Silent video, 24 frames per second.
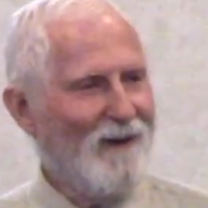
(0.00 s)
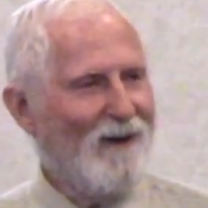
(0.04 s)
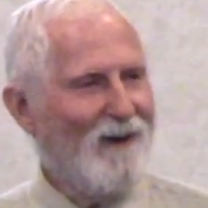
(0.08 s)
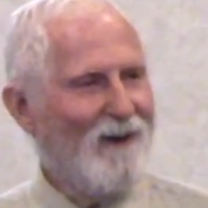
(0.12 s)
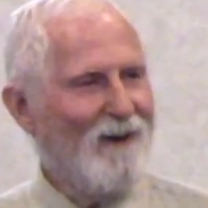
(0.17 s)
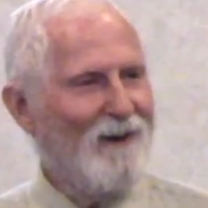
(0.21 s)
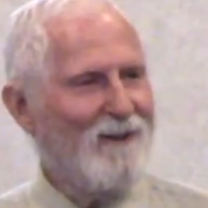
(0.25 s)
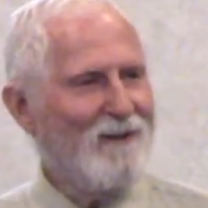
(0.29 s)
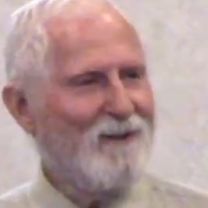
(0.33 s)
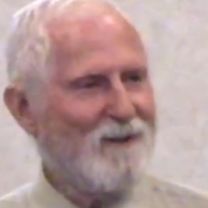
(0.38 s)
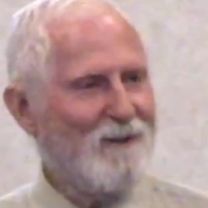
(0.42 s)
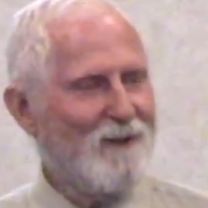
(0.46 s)
are
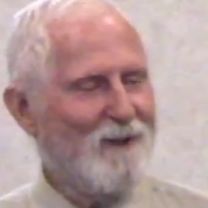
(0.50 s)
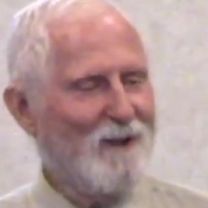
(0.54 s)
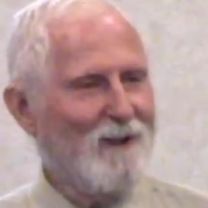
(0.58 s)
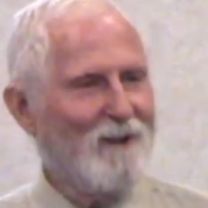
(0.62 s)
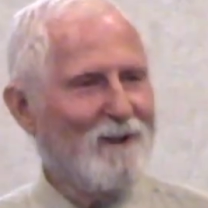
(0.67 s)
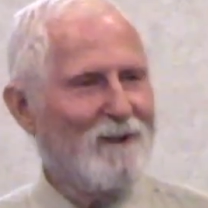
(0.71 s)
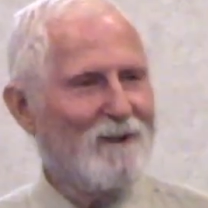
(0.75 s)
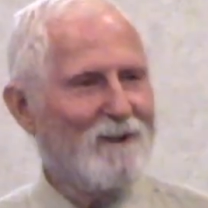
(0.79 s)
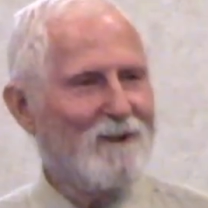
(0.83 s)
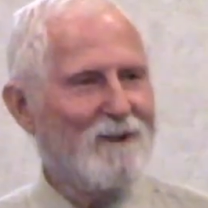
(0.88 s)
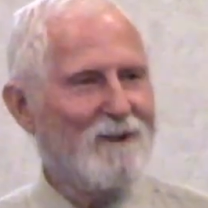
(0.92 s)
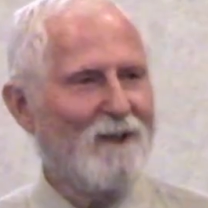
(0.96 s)

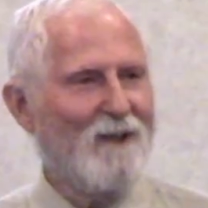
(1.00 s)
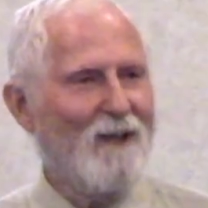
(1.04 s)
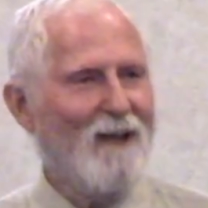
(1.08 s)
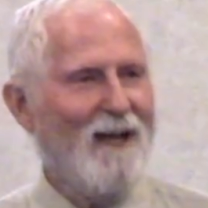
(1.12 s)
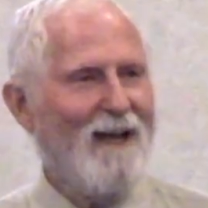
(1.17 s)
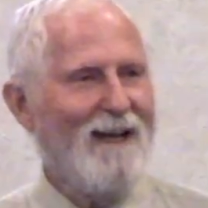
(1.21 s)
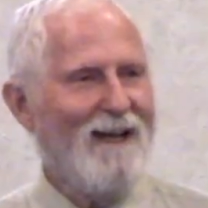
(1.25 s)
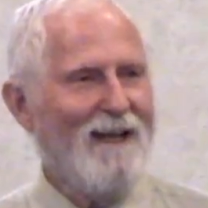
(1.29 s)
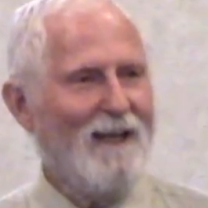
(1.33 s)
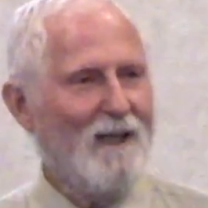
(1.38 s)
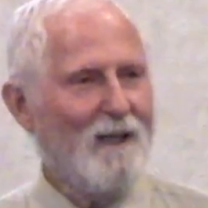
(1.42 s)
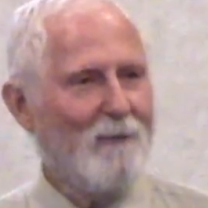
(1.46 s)
six
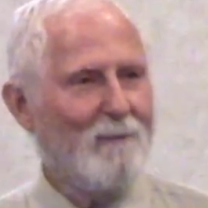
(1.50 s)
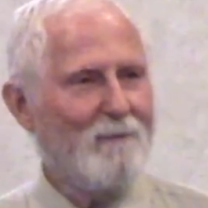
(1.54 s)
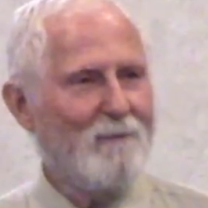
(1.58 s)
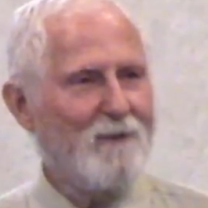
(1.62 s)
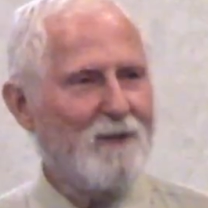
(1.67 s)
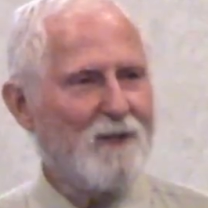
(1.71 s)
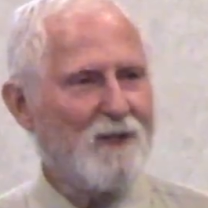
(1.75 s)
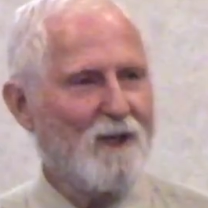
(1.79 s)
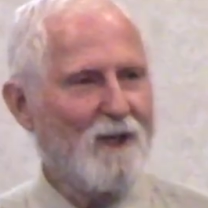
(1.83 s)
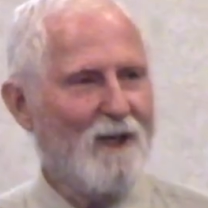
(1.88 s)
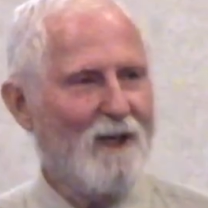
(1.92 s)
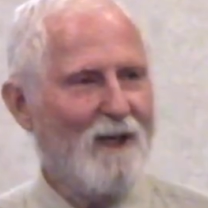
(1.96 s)
ifs.